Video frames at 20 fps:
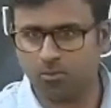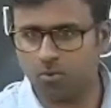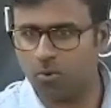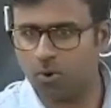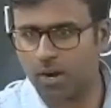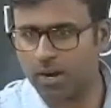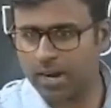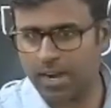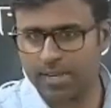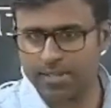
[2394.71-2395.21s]
who
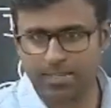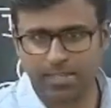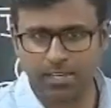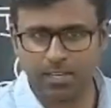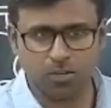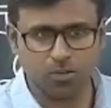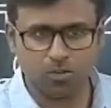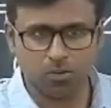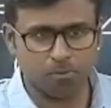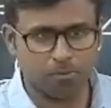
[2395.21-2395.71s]
are asking
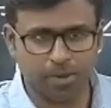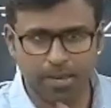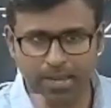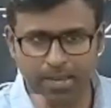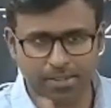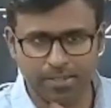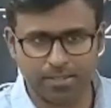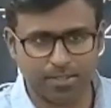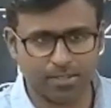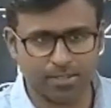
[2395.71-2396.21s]
you to
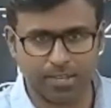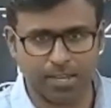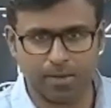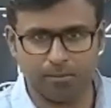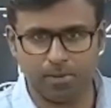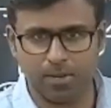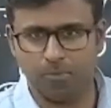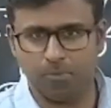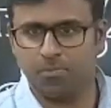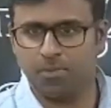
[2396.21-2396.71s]
make this
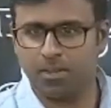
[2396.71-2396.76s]
table,